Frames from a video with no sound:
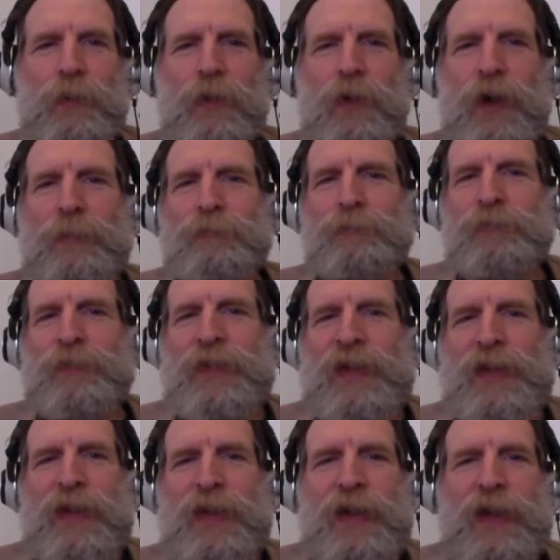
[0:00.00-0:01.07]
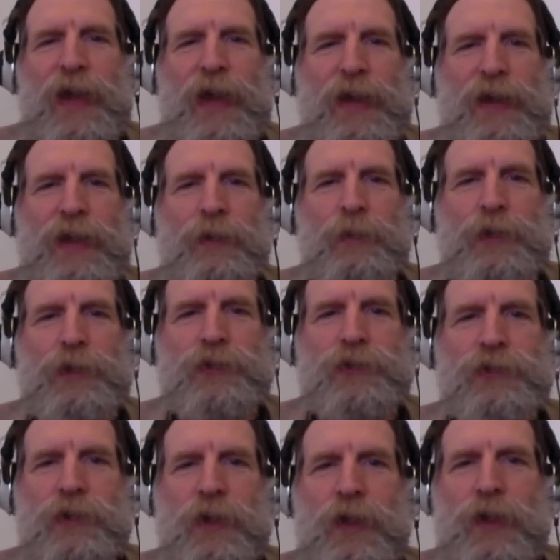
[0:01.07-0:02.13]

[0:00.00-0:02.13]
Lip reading: war. And he was